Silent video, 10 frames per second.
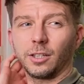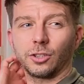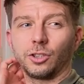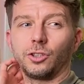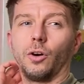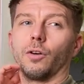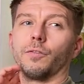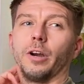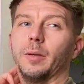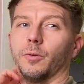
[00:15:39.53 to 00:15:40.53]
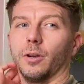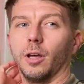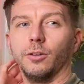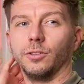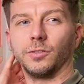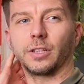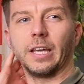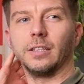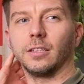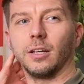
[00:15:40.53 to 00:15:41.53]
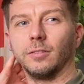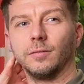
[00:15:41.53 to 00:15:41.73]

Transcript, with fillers: a stock frame on loads of skates now.